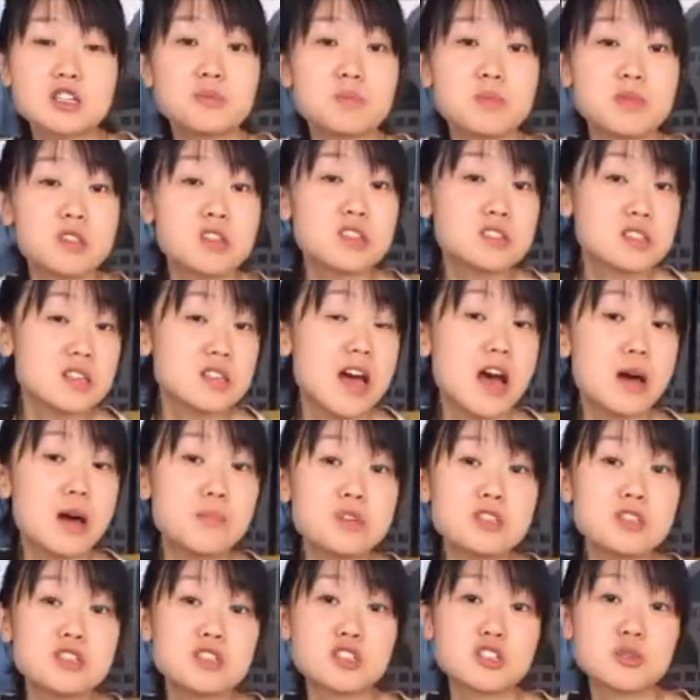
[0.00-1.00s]
This
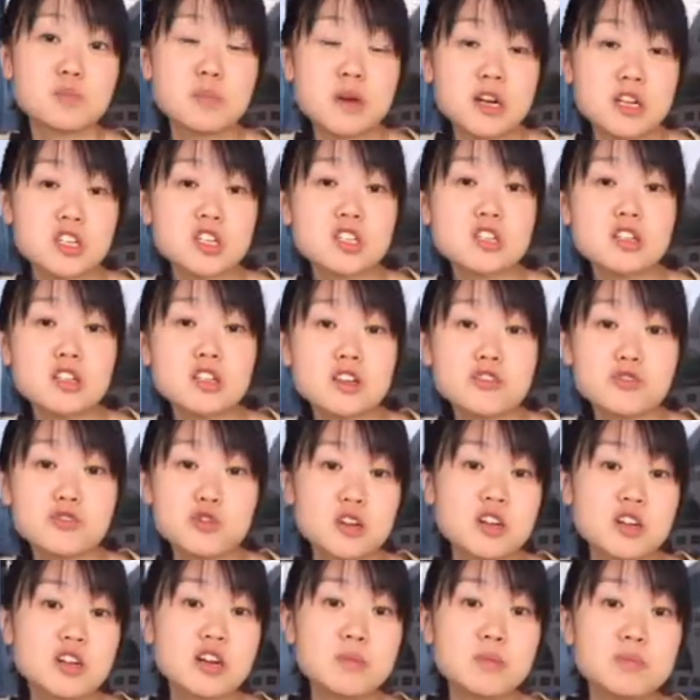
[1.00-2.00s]
happens especially for
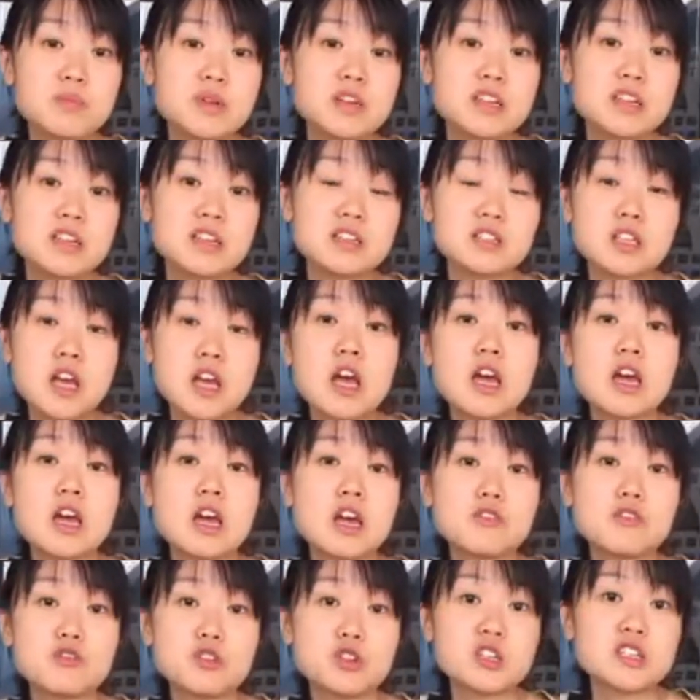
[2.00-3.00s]
companies
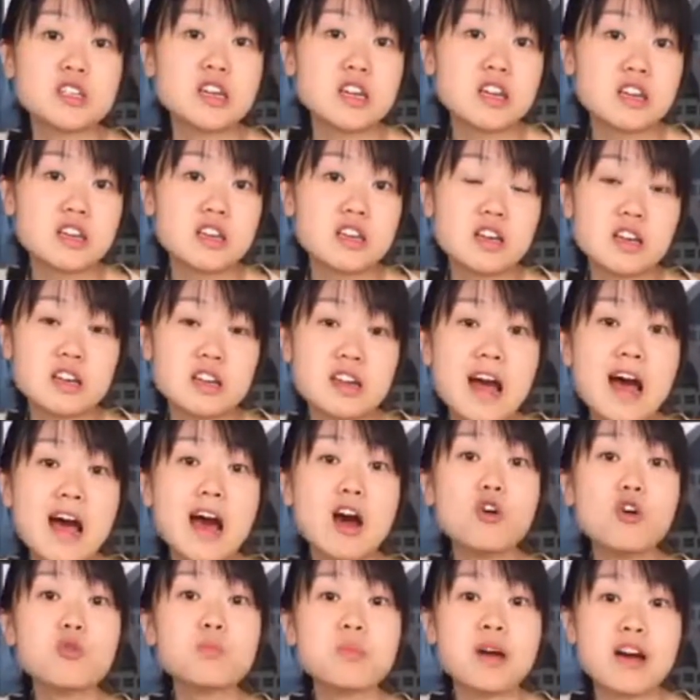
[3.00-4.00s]
if you're taking an
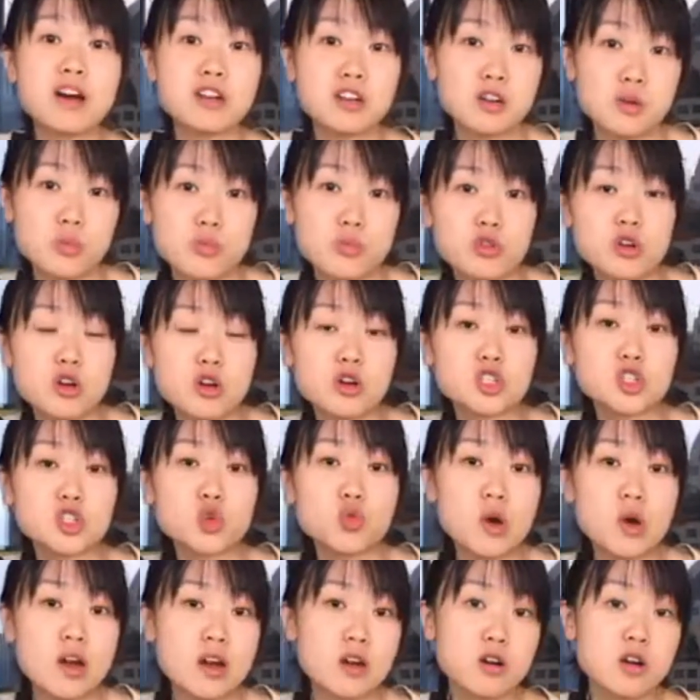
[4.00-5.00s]
outbound approach
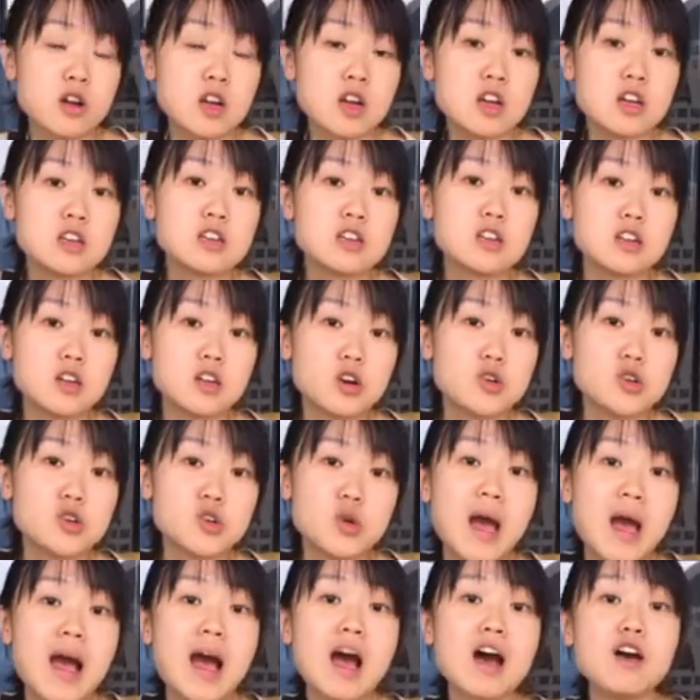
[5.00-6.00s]
where, you
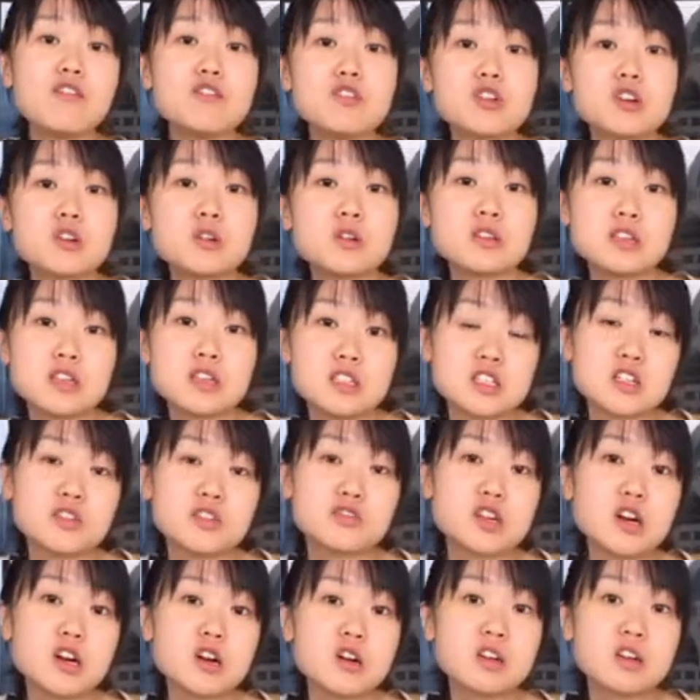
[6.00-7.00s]
have your list of
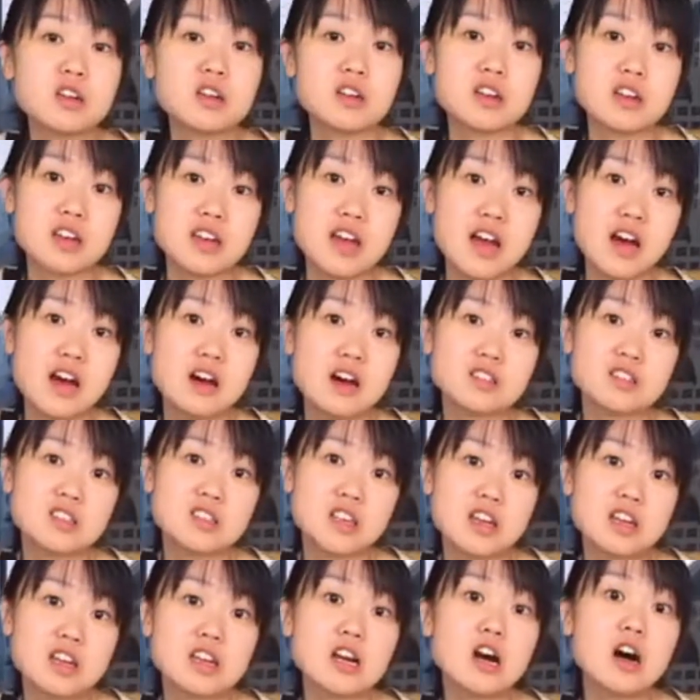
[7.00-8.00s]
target accounts
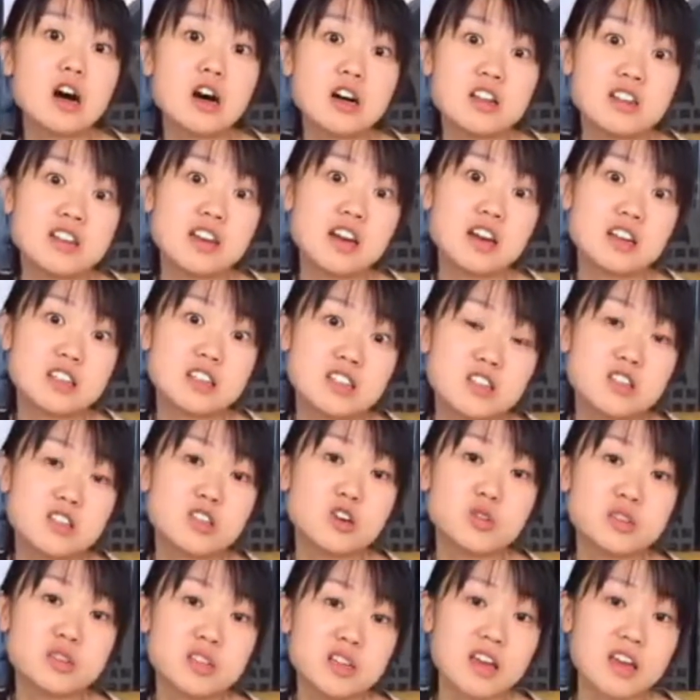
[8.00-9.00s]
and contacts in
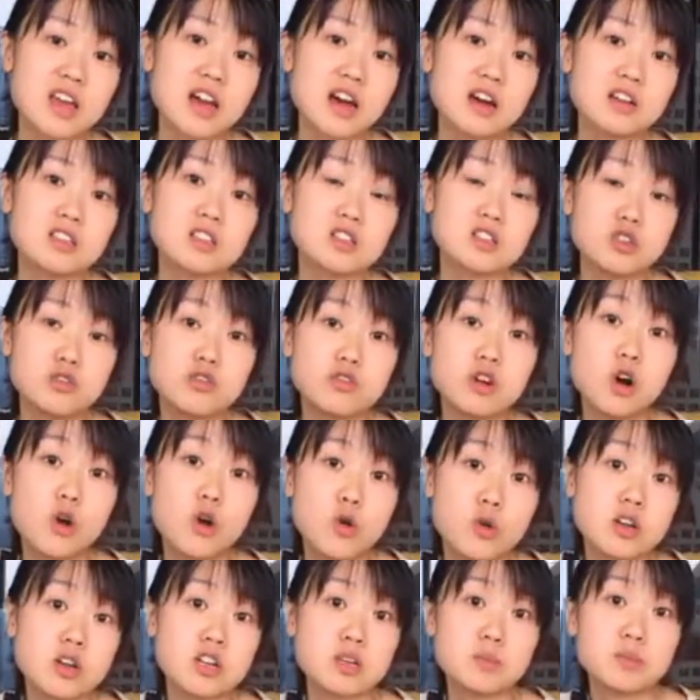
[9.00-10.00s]
those accounts you've
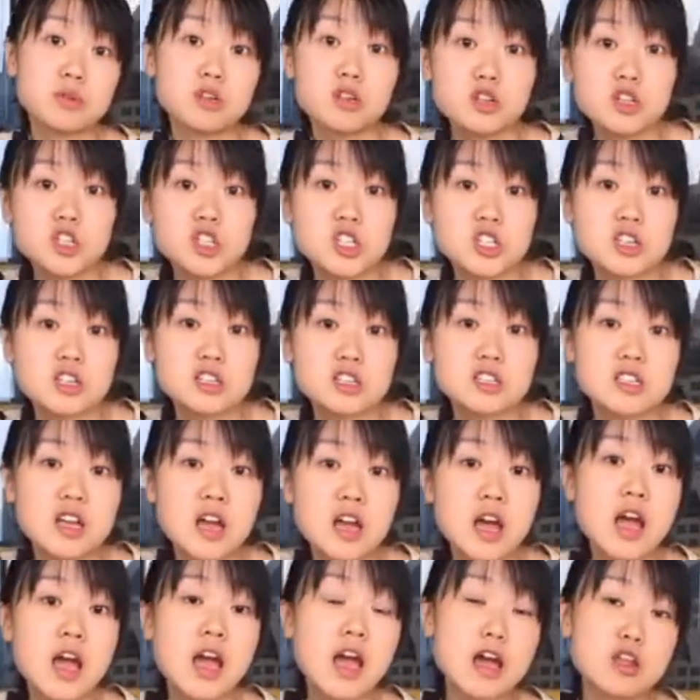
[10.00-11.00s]
already purchased,
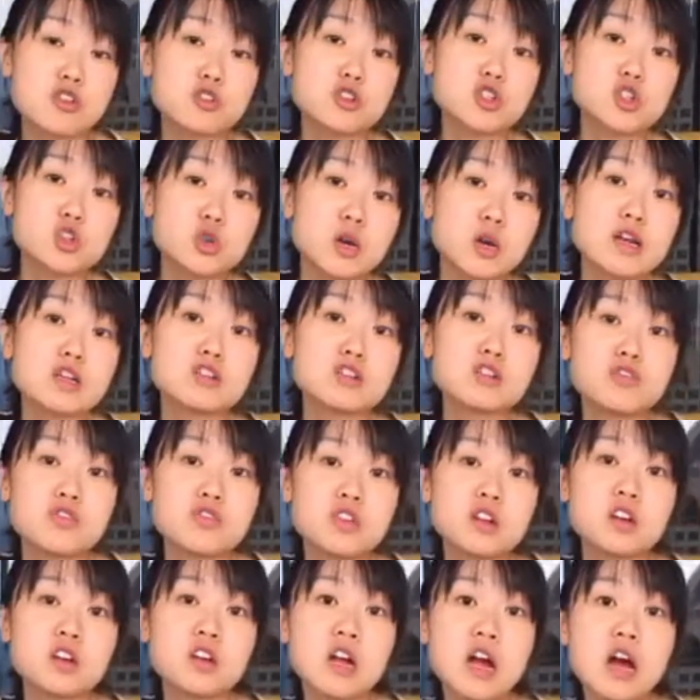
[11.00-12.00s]
and you're trying to
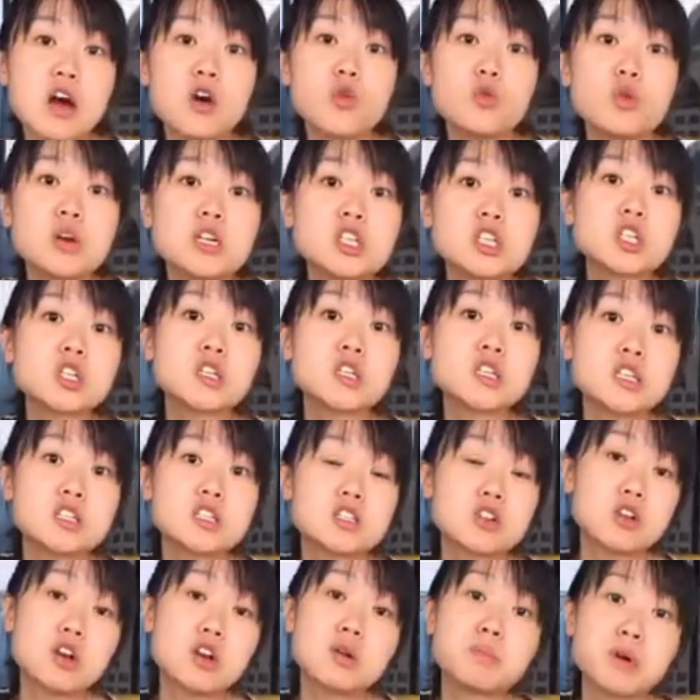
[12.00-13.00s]
figure out which leads
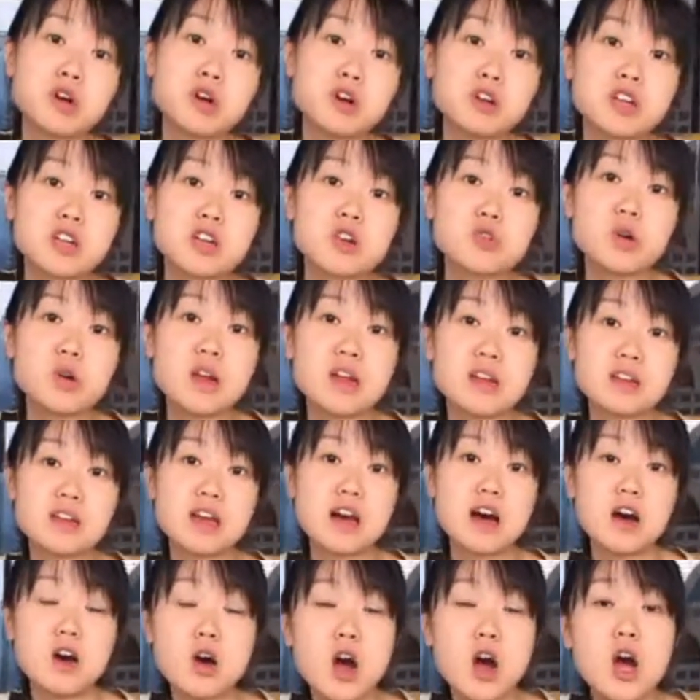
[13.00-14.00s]
are in market right
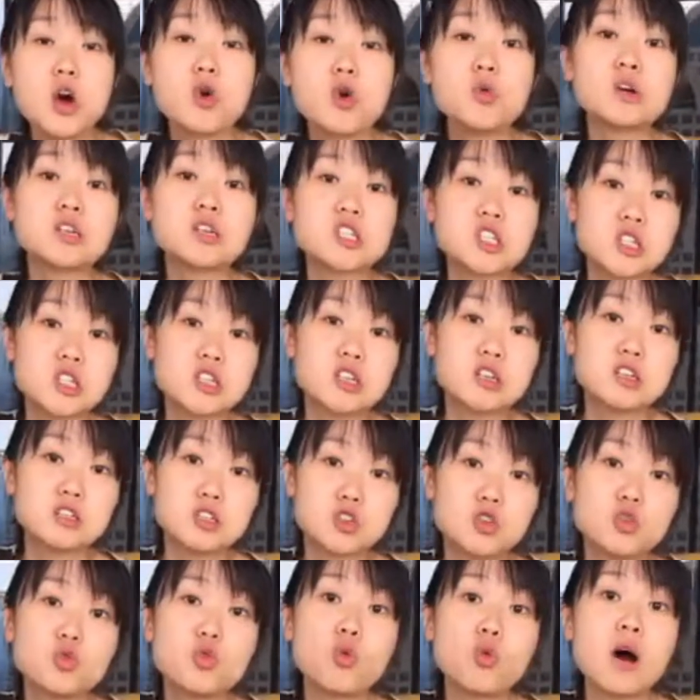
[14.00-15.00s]
now, which leads
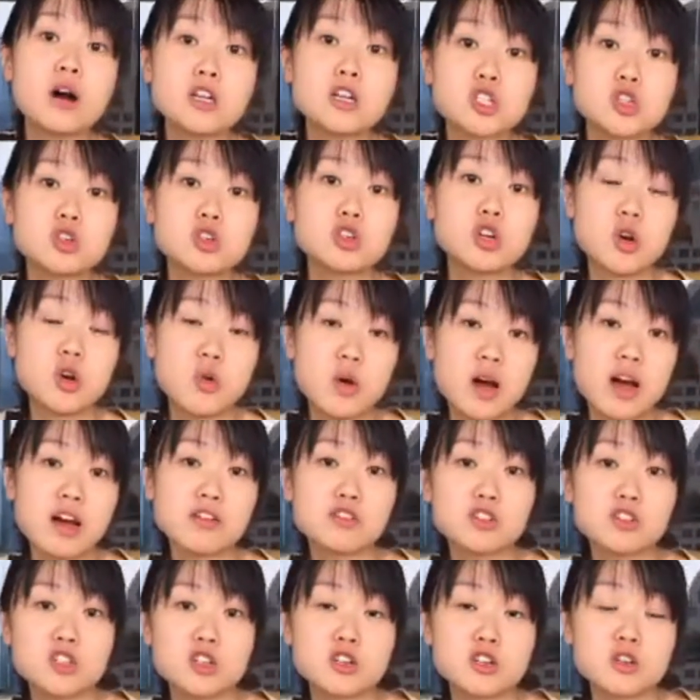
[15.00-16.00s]
you want to go
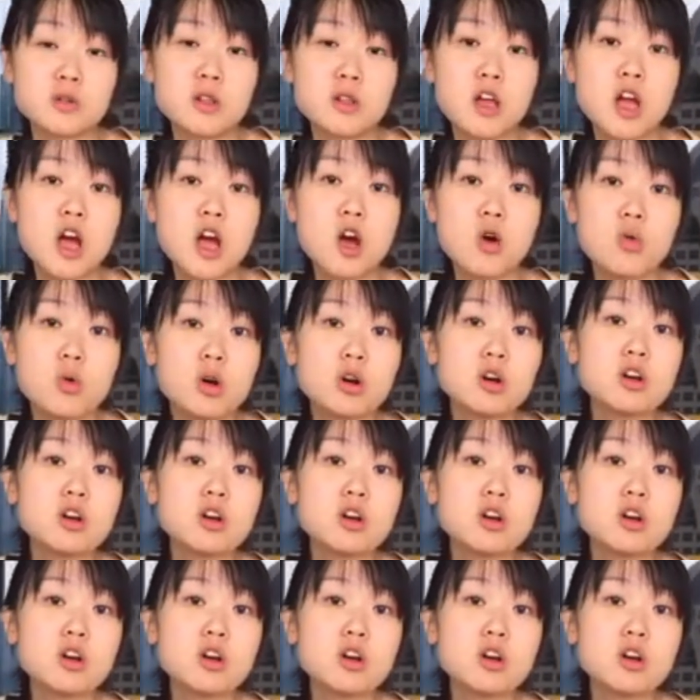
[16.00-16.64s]
after. Well,